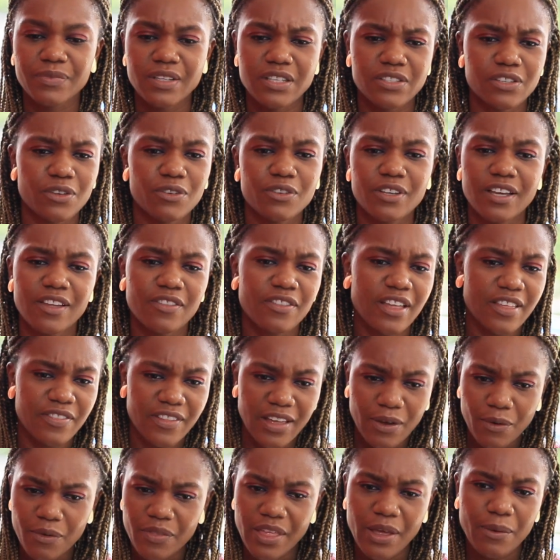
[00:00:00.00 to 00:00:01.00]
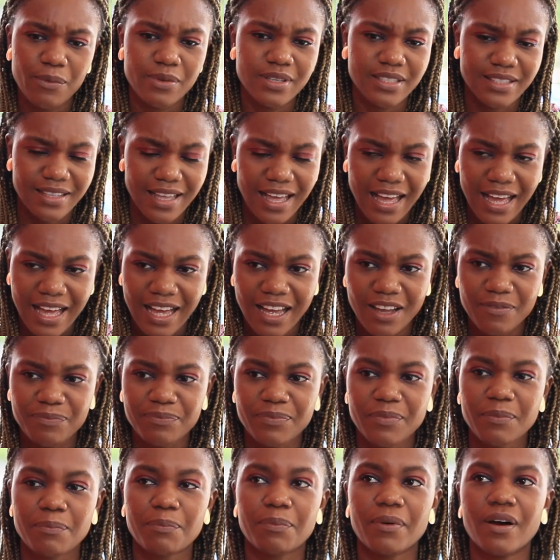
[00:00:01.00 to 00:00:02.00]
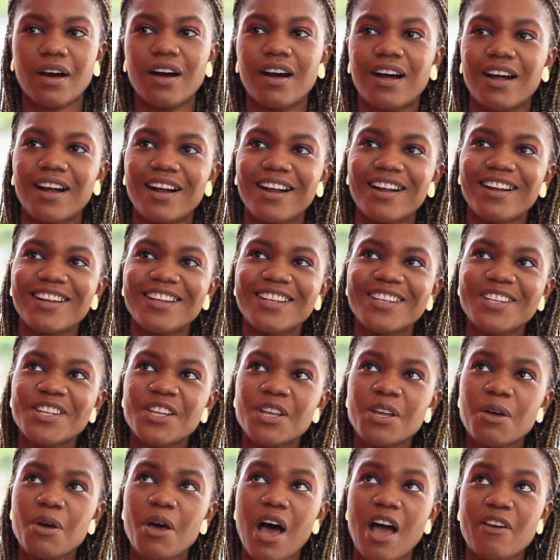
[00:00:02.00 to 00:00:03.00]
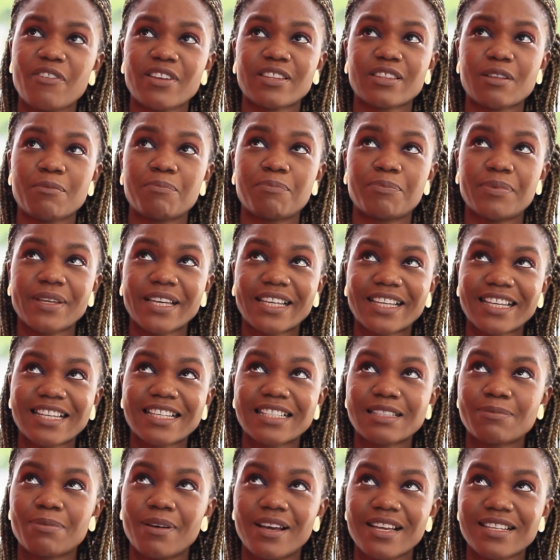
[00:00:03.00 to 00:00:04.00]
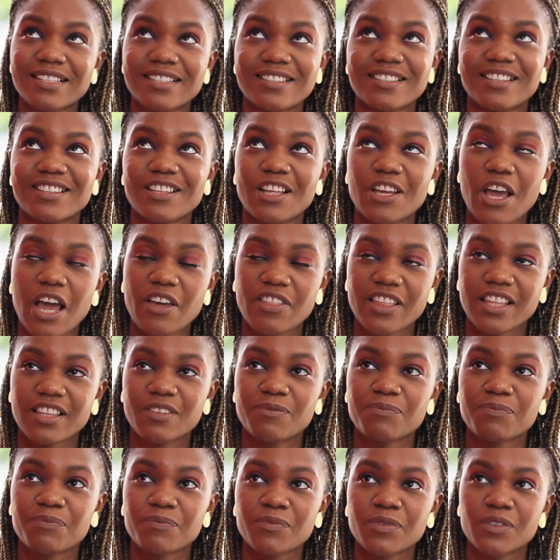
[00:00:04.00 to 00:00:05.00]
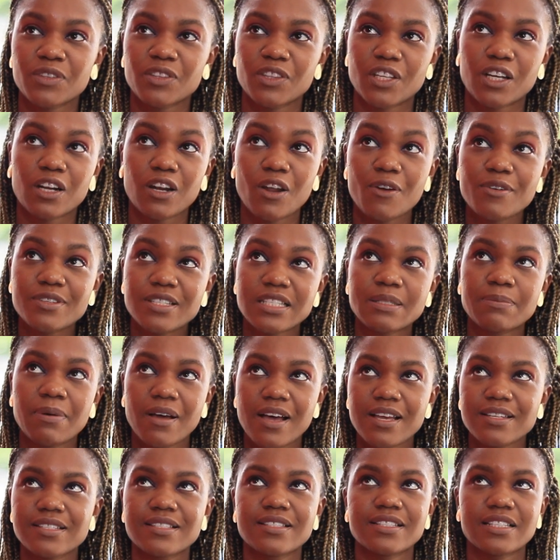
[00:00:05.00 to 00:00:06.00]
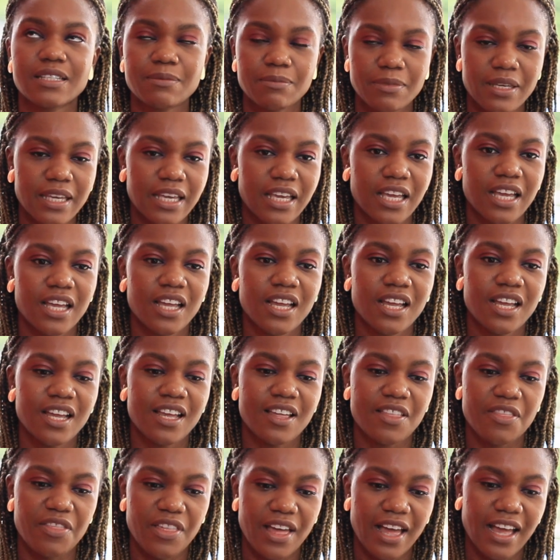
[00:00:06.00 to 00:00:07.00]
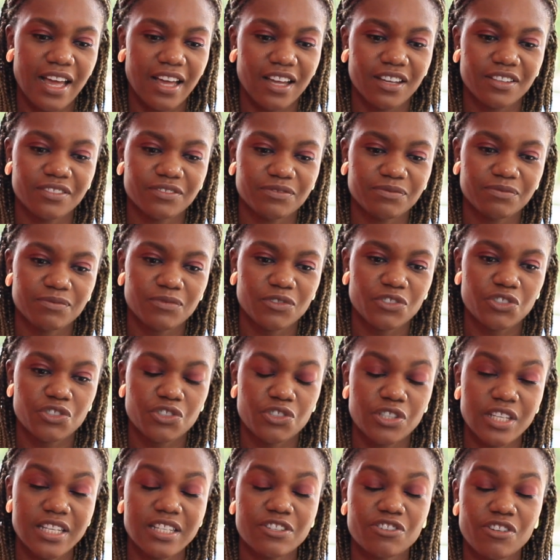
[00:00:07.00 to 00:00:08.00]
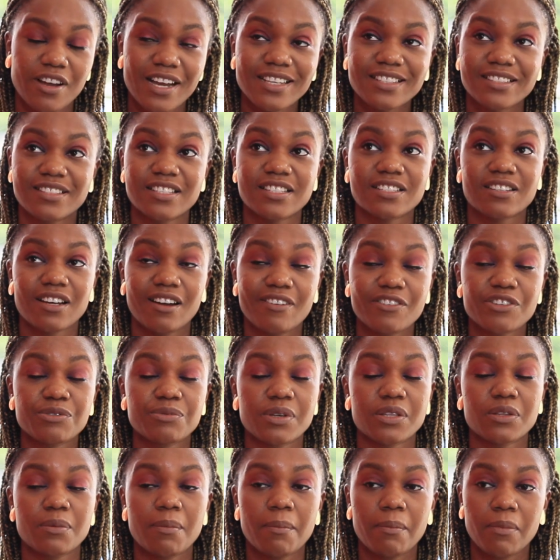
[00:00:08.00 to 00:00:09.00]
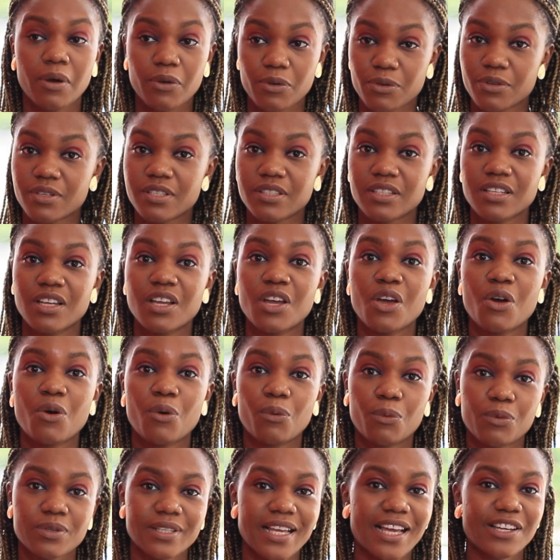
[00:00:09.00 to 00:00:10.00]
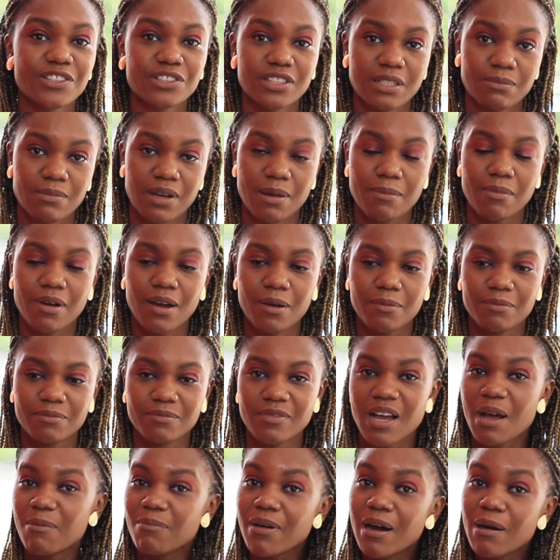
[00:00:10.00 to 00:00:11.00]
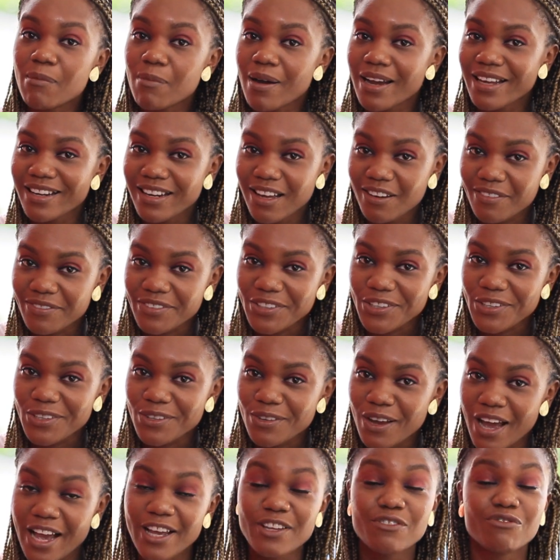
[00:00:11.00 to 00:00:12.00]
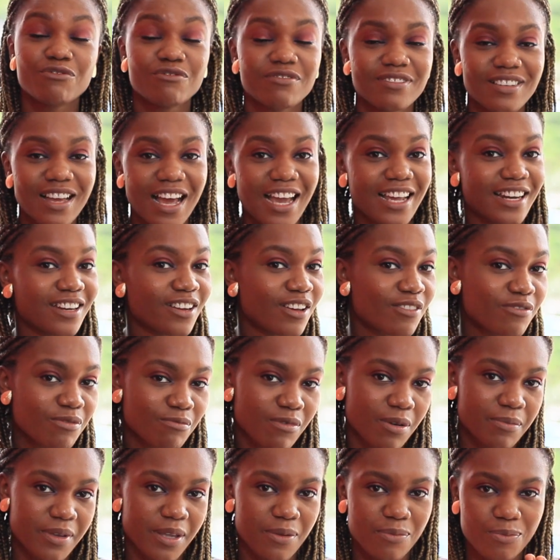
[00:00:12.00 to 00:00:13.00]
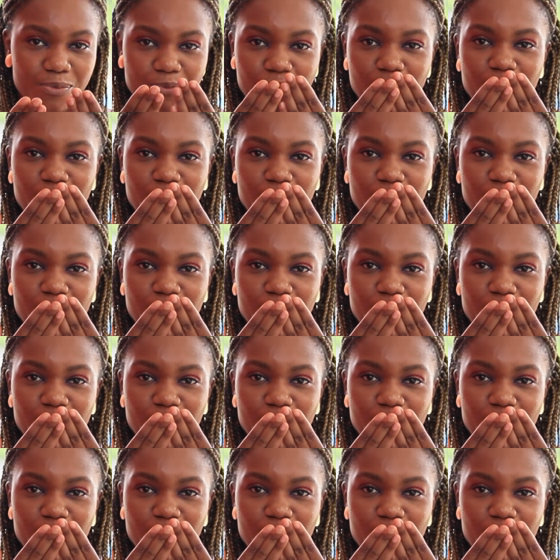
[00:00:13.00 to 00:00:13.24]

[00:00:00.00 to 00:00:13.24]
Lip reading: So yeah, there was that. But I think the closest person to me that just tried to discourage me the most was actually my mum. Mum, I love you. I love you, mummy.